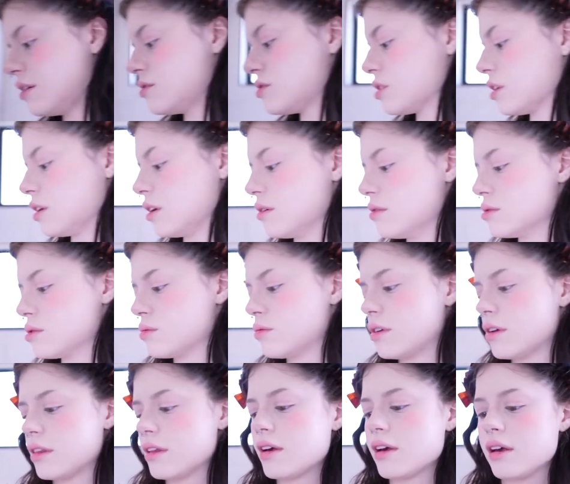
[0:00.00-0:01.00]
I usually use
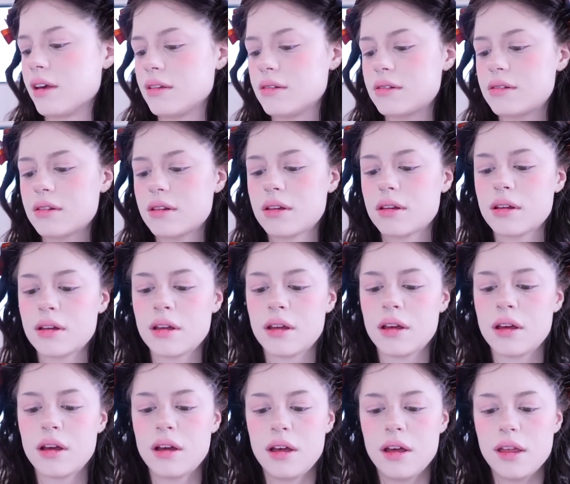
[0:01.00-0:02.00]
one of these,
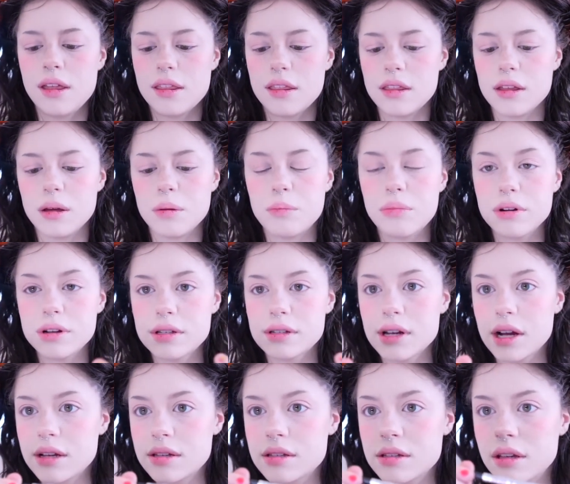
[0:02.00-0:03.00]
the
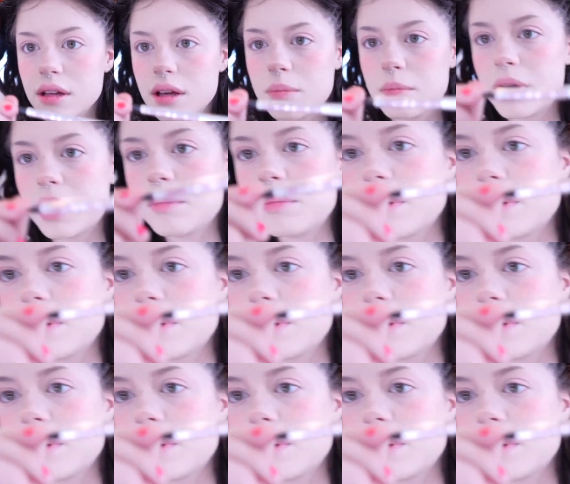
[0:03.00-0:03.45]
Precisely My